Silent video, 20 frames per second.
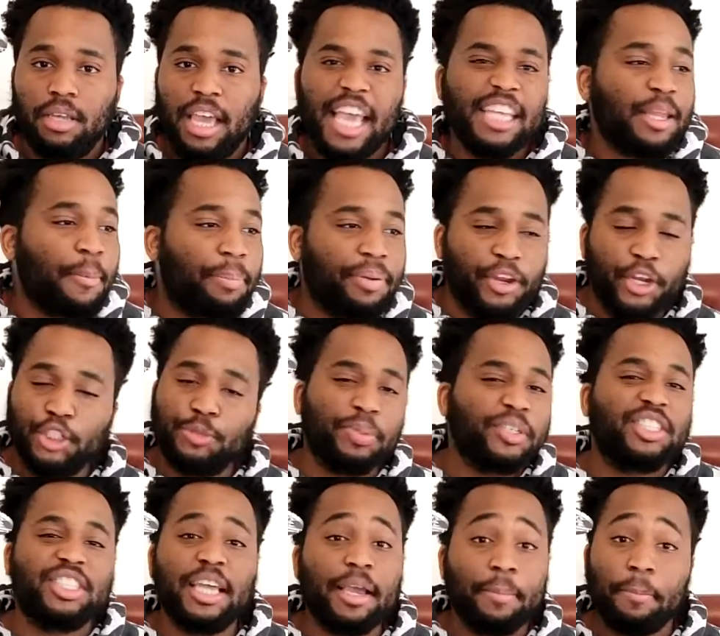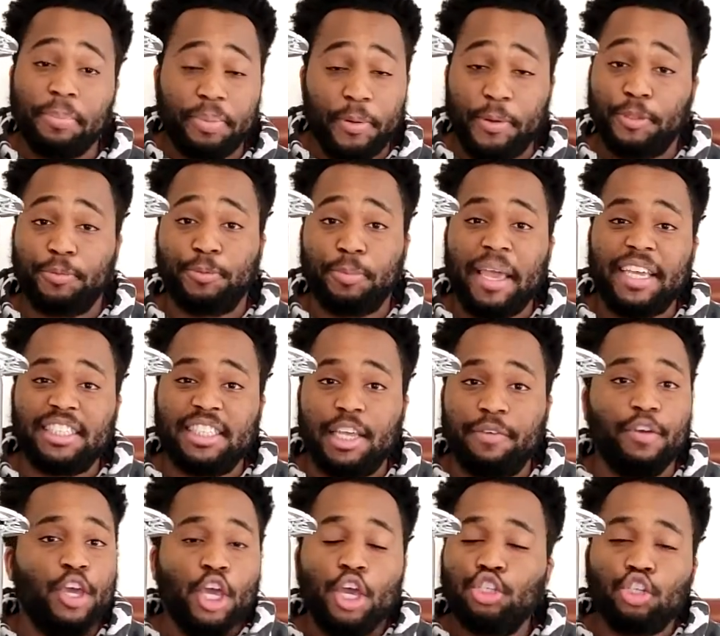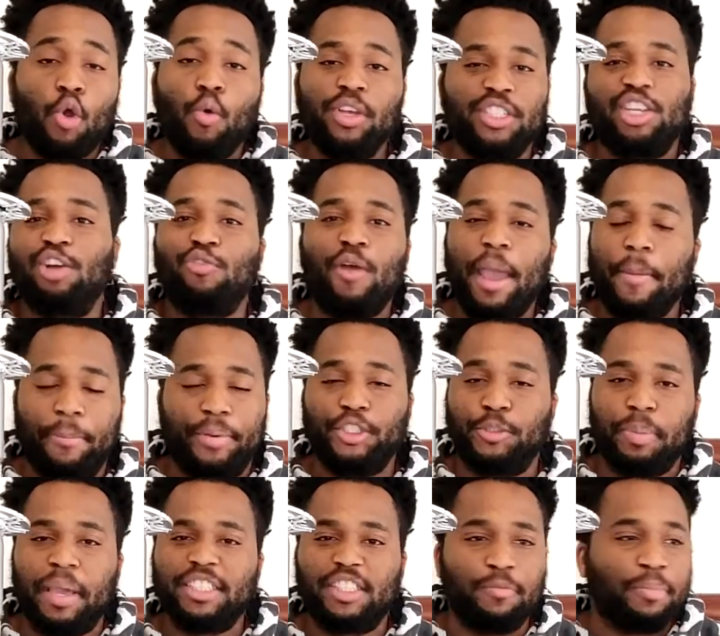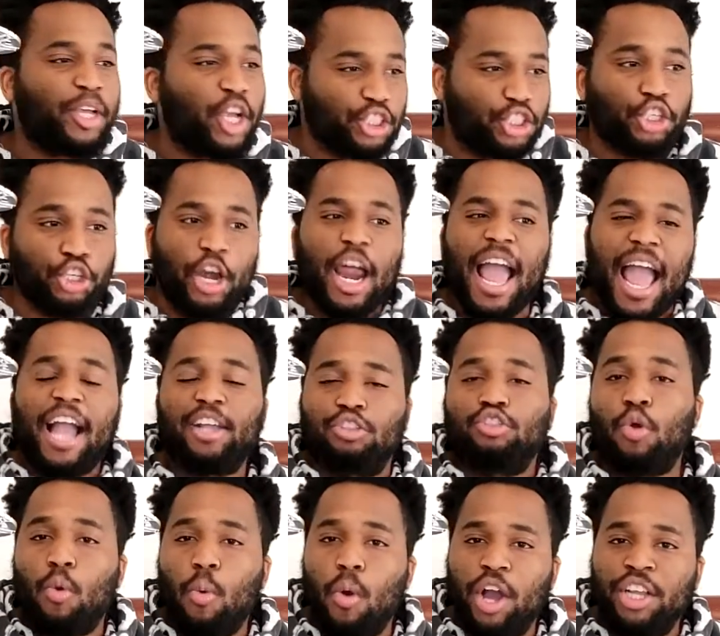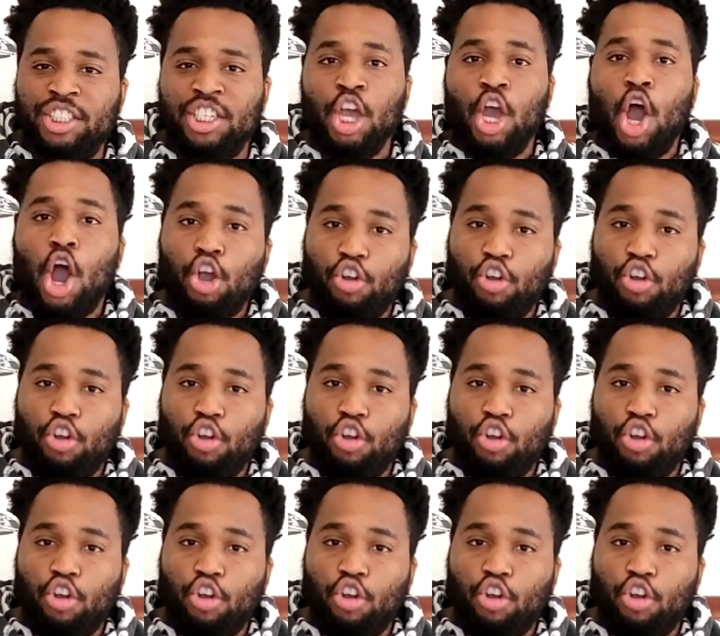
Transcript: And the player's perspective is always the right perspective because they're the actual ones